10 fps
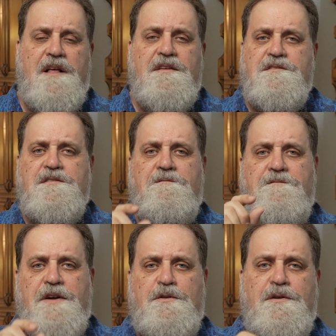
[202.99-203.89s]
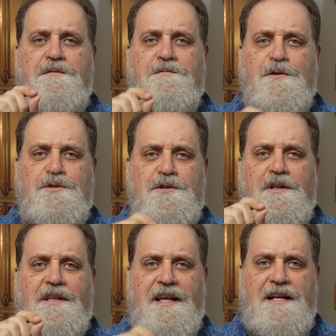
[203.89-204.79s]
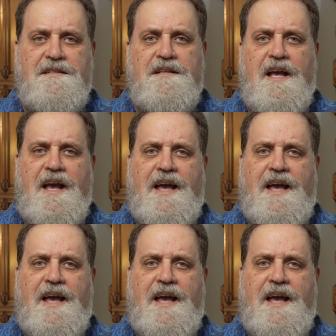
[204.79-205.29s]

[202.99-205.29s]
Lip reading: This is a very versatile lens,